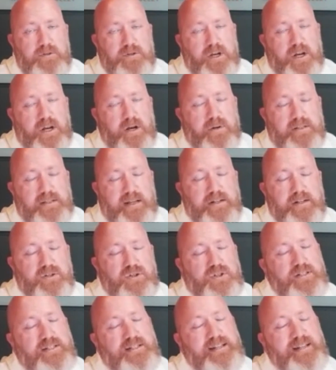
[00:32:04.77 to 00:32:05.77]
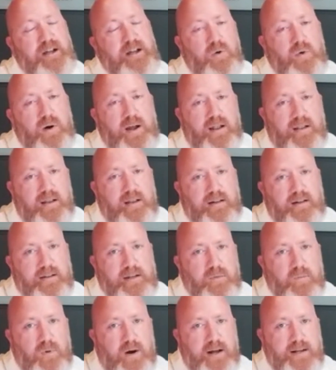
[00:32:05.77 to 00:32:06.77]

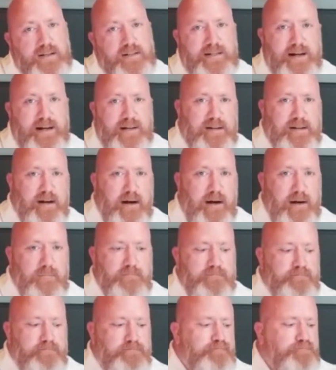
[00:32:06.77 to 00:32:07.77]
JOSHTOLLEY.com.